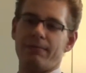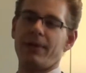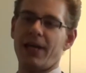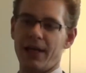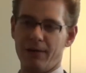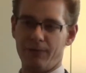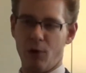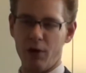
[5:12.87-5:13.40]

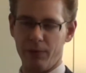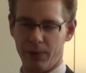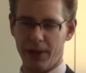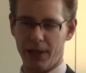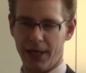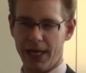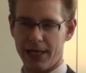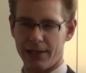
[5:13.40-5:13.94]
get involved with
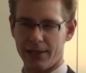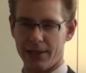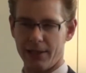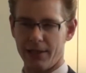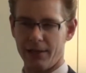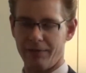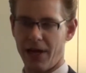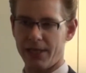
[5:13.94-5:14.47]
the cases in
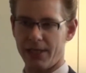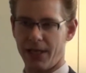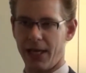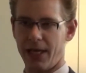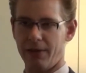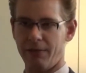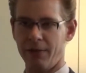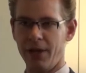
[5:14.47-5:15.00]
an
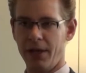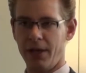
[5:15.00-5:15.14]
investigative